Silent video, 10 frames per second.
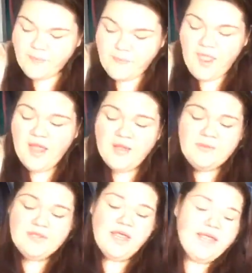I
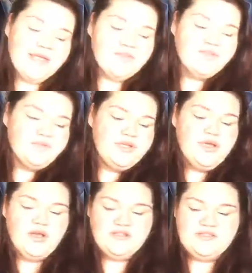would like 3
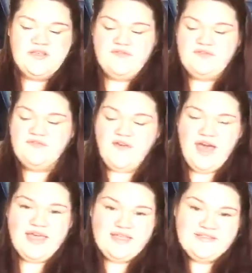cards of
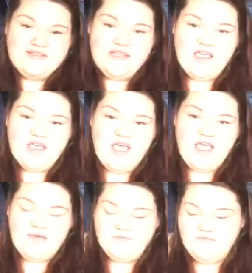advice
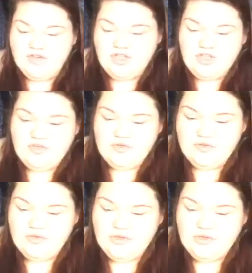for you